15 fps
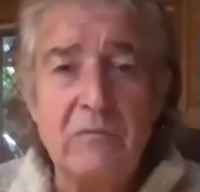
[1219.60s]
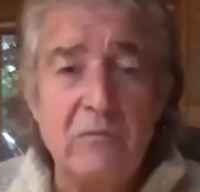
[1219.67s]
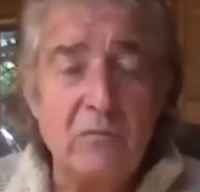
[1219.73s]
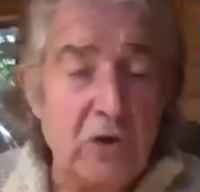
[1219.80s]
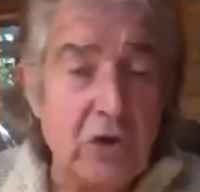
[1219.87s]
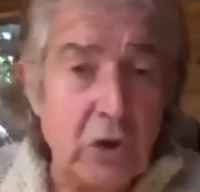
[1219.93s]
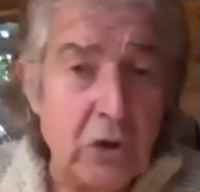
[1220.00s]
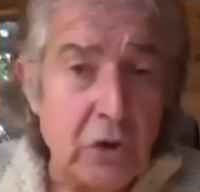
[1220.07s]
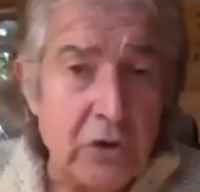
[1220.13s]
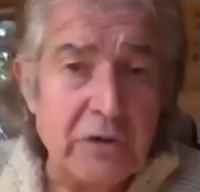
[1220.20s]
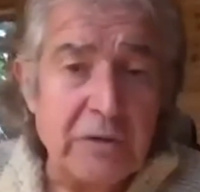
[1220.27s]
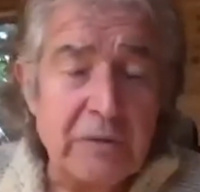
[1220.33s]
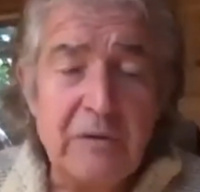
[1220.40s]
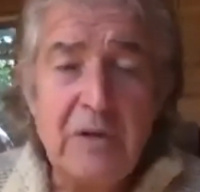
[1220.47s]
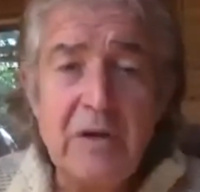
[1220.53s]
good,
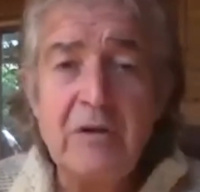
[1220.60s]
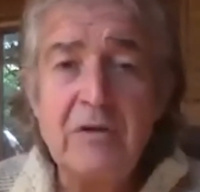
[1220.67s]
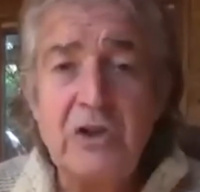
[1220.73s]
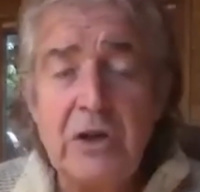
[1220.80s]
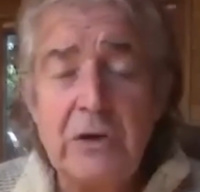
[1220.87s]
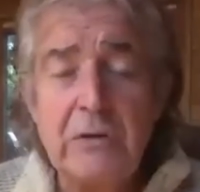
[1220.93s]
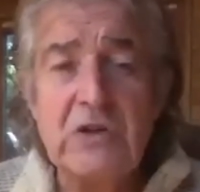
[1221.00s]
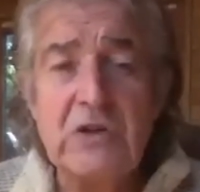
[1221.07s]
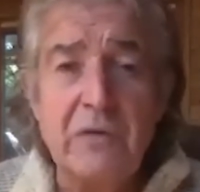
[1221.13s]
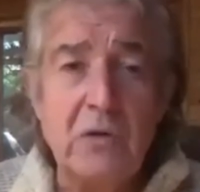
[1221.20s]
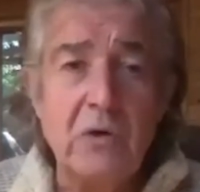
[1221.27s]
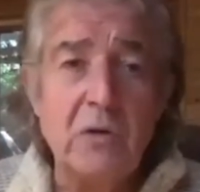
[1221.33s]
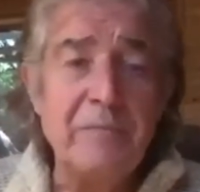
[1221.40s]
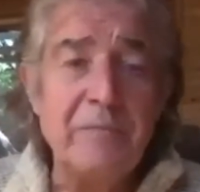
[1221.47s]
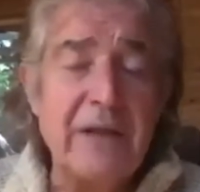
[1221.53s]

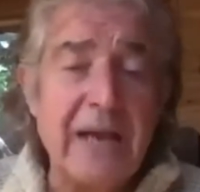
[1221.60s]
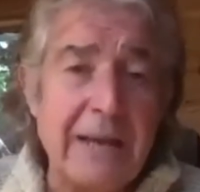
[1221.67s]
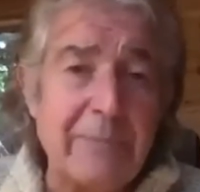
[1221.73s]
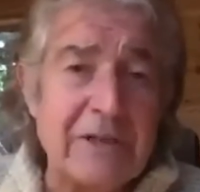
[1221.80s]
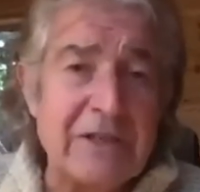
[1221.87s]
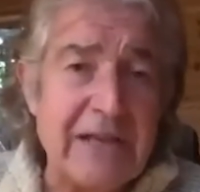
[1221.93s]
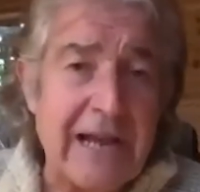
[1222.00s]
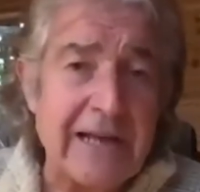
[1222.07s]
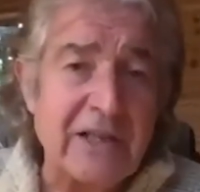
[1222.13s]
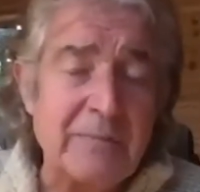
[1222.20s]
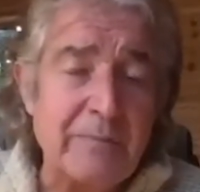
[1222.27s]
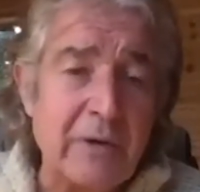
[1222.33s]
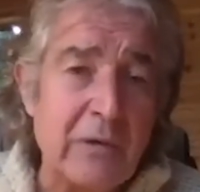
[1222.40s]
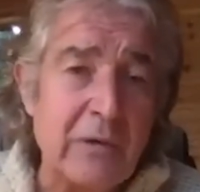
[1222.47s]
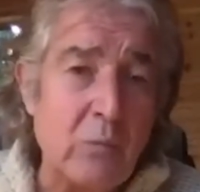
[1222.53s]
useful habitats,
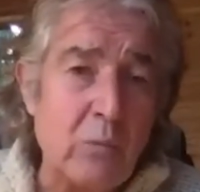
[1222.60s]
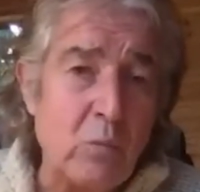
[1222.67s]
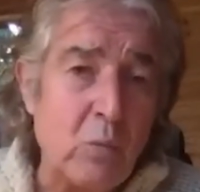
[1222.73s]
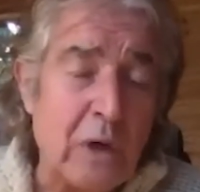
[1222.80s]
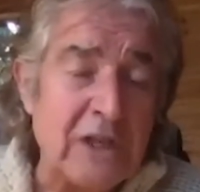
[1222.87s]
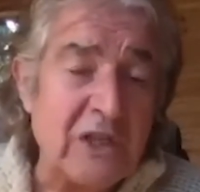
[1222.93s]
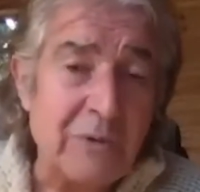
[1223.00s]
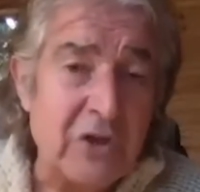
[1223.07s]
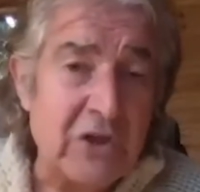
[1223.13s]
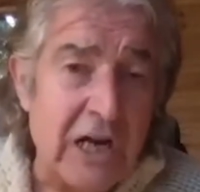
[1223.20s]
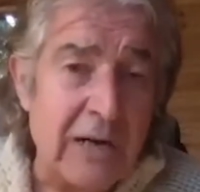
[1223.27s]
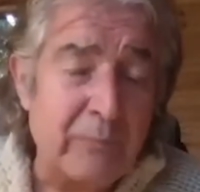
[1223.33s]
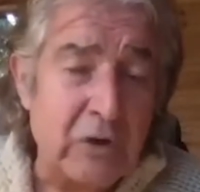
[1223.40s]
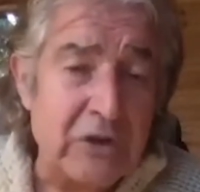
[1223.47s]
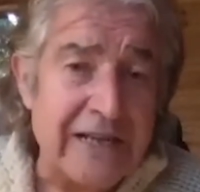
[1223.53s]
but ones which
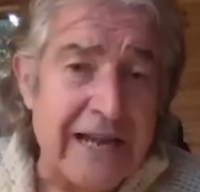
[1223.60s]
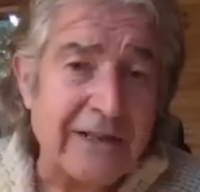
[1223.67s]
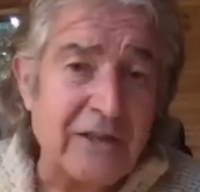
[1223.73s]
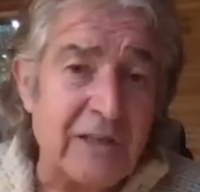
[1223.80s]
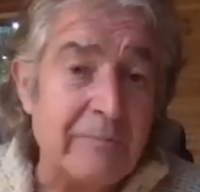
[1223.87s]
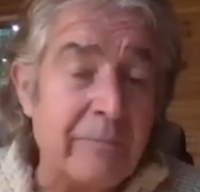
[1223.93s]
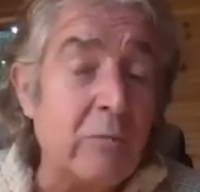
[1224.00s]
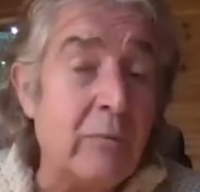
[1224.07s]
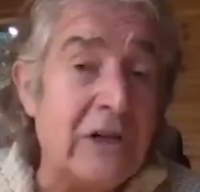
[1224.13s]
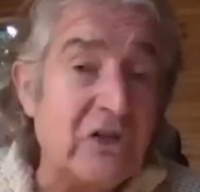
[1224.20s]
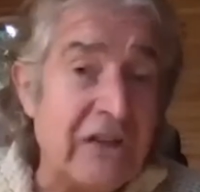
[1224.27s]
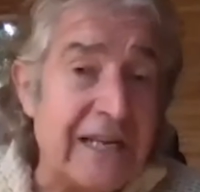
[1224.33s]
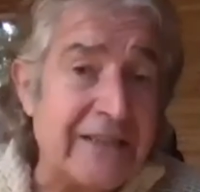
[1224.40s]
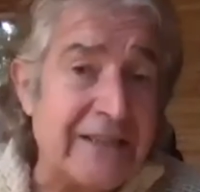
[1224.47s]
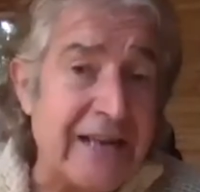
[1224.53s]
aren't protected, but which
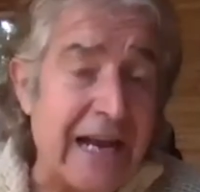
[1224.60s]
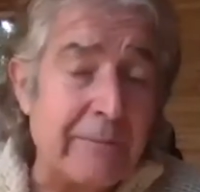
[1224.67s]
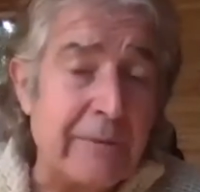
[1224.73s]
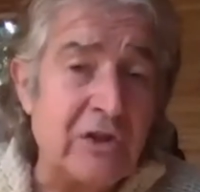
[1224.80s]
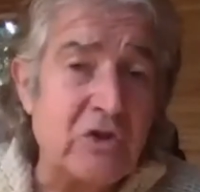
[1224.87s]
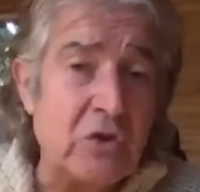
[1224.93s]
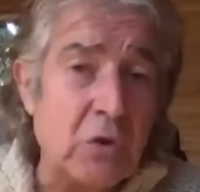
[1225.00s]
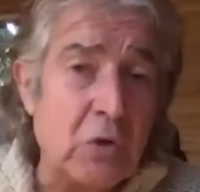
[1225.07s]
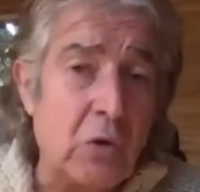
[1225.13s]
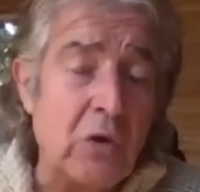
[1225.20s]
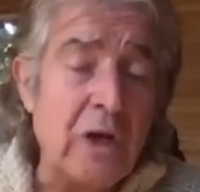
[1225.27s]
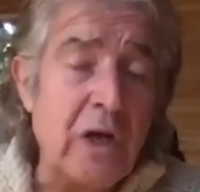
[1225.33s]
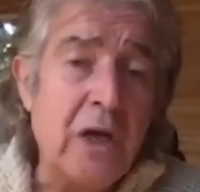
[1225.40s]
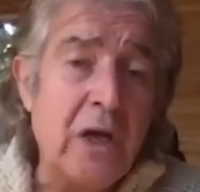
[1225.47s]
get damaged or